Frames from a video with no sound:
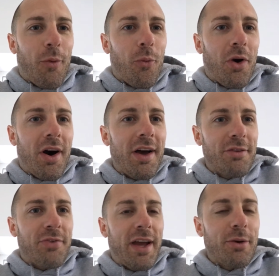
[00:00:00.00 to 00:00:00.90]
What I
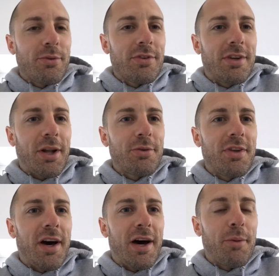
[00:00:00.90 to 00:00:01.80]
found close
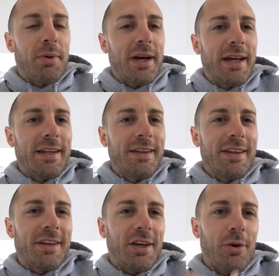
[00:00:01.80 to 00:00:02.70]
up
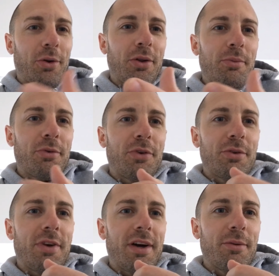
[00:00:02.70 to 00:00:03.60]
and going on them a few
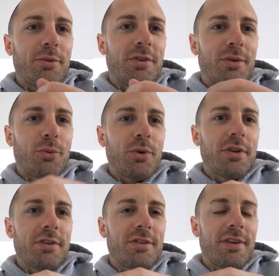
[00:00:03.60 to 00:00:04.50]
times
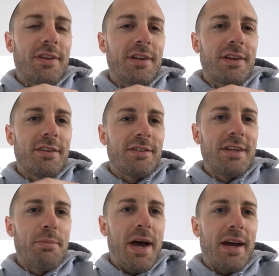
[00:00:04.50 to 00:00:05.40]
was the
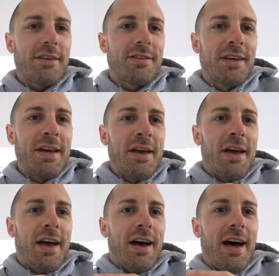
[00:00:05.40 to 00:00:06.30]
Xebex
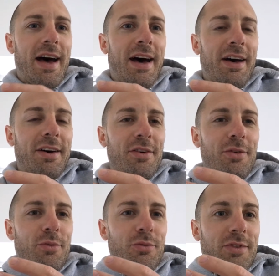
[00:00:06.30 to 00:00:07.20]

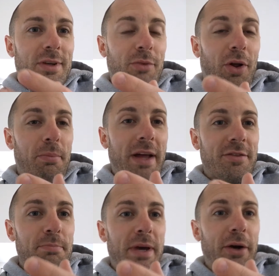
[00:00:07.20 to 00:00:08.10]
seemed a lot
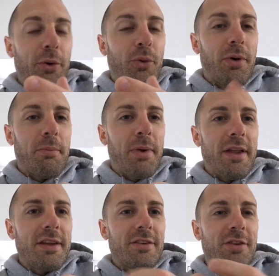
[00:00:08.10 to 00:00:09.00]
better built,
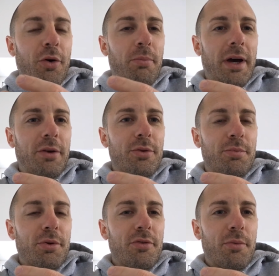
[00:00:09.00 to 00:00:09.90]
but the Assault bike was
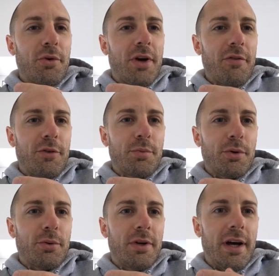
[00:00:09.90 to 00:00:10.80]
proving more
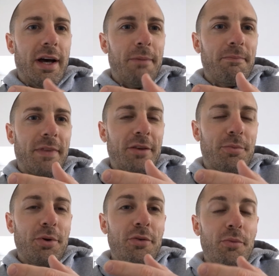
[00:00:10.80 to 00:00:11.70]
comfortable. It was
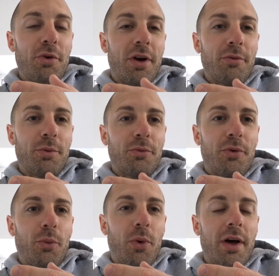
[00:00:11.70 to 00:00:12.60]
proving more comfortable
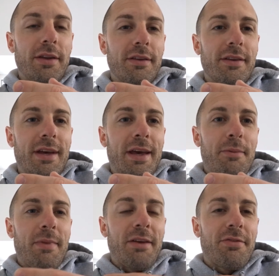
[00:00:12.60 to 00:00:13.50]
for one
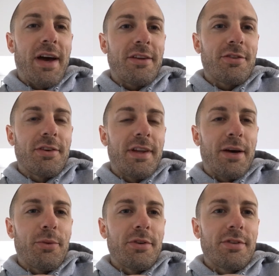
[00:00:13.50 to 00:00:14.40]
main factor, and
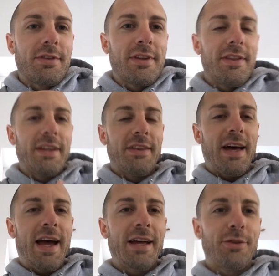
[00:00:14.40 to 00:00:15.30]
that was that the
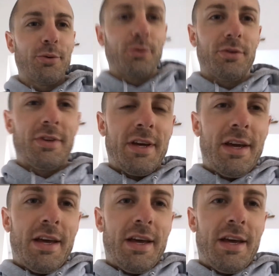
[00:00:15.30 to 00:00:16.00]
handles